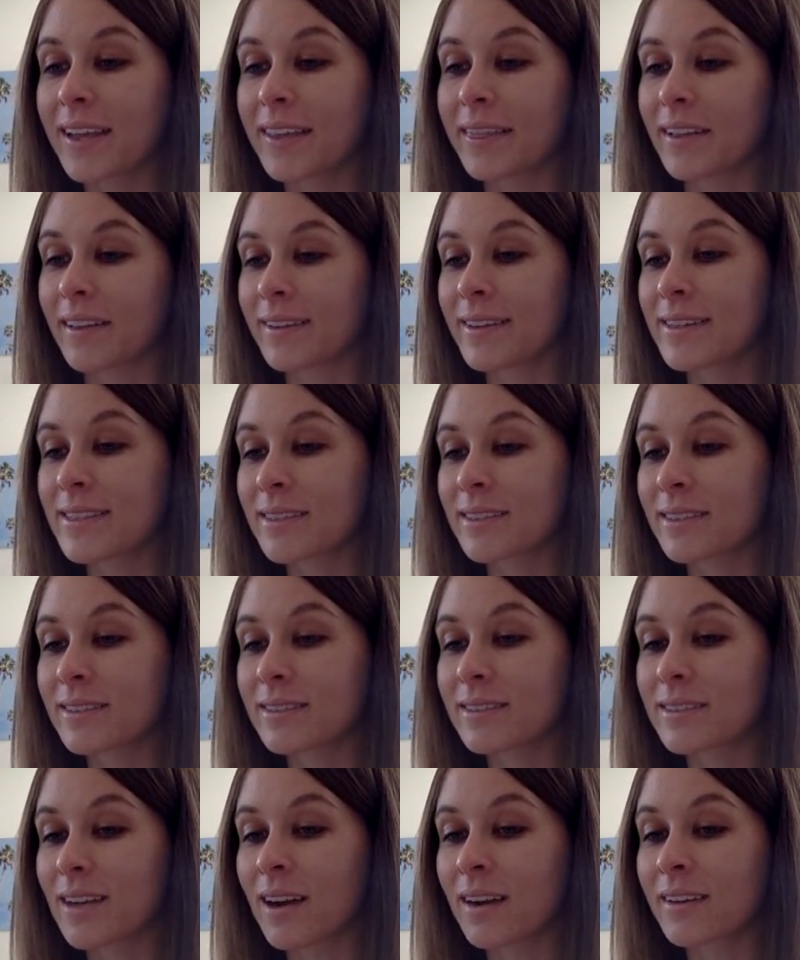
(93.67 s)
and the lizard
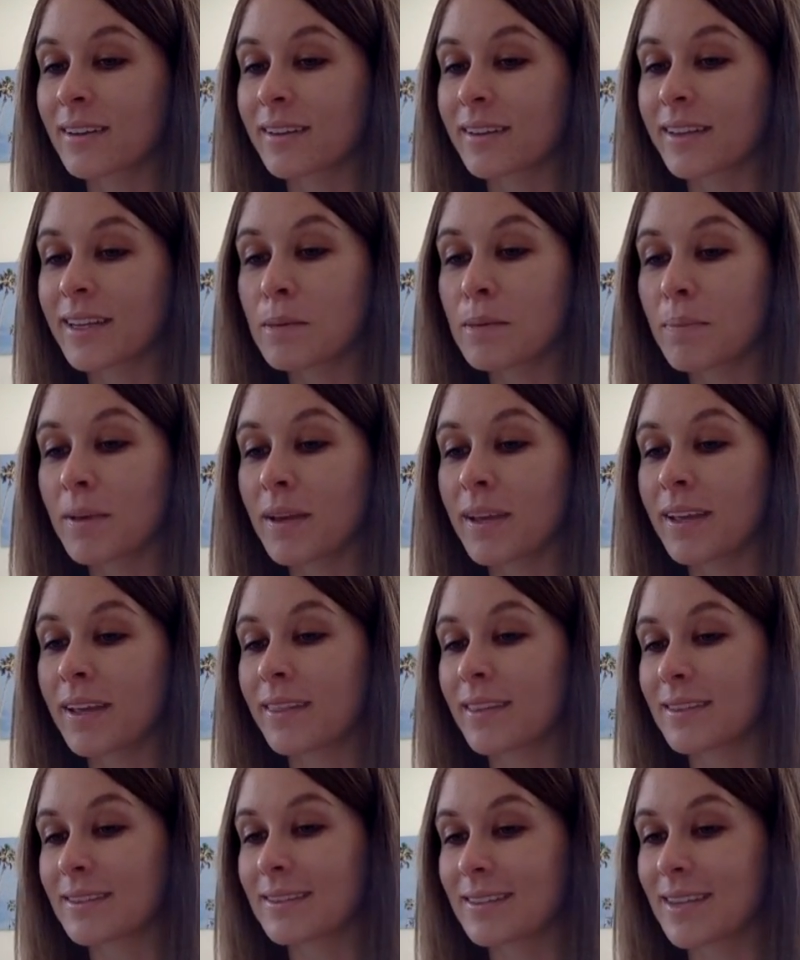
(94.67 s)
started leaping,
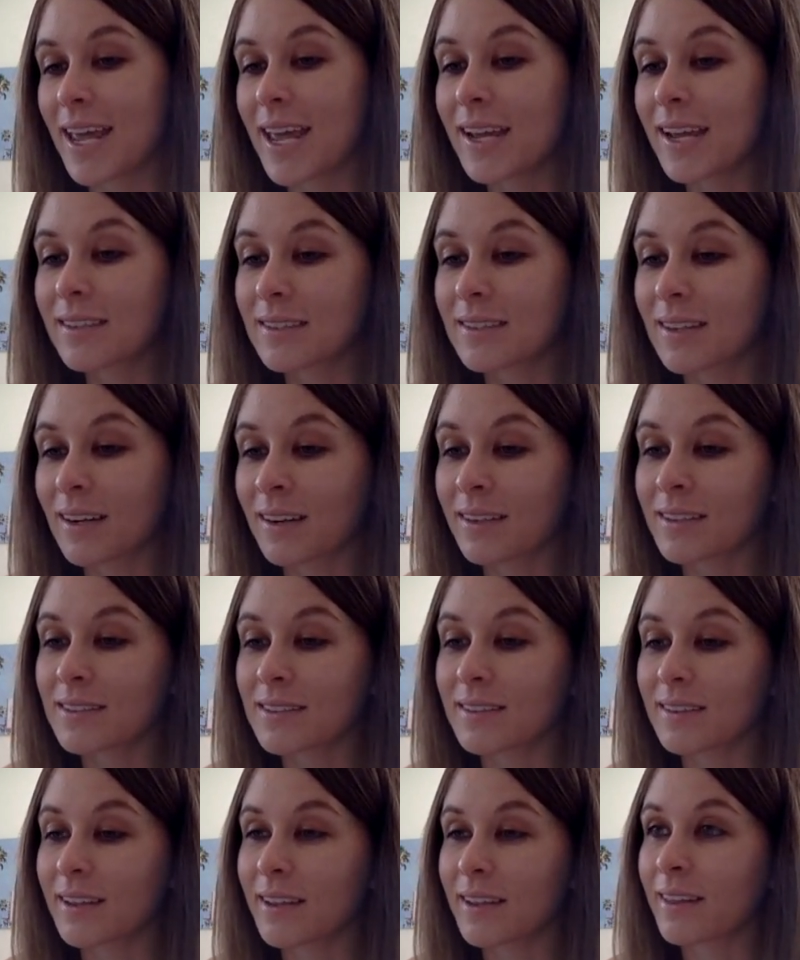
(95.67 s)
and the snake started
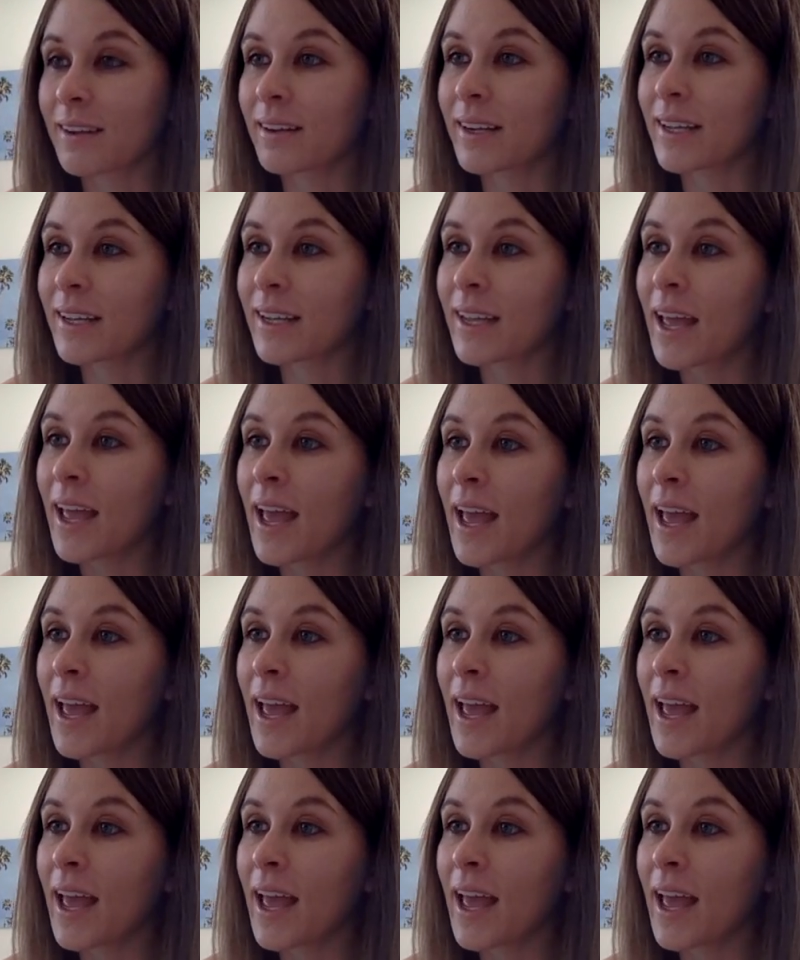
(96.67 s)
slithering,